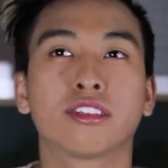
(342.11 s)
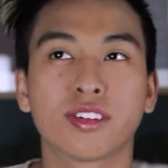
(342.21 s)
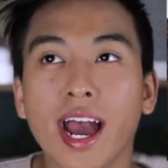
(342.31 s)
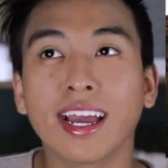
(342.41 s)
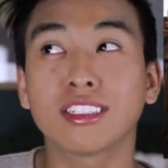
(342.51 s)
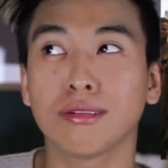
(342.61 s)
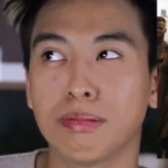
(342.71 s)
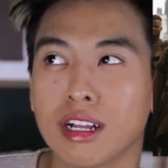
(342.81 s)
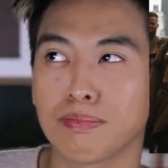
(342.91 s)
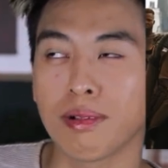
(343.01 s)
tried to
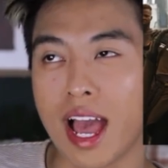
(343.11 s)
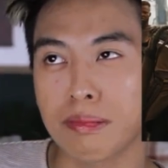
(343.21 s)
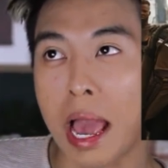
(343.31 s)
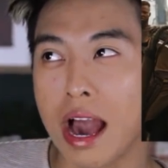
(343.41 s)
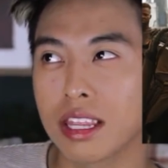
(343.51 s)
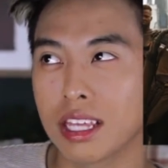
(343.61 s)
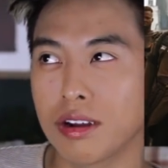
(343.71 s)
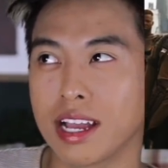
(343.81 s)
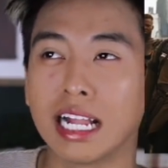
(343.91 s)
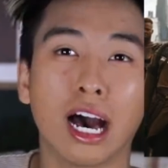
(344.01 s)
put Black Panther
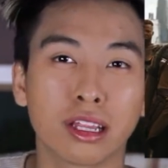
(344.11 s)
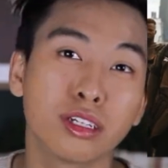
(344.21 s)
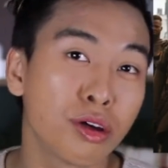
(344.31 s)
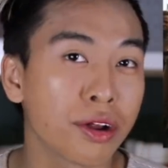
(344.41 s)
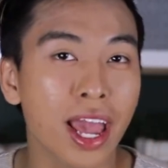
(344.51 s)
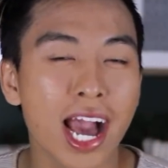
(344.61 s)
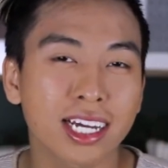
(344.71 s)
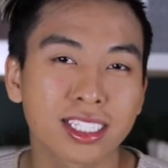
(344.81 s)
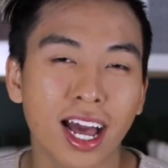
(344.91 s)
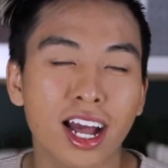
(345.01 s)
in other
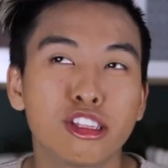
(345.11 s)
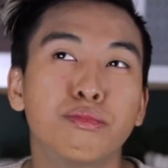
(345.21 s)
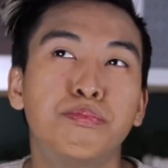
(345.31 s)
zodiac signs,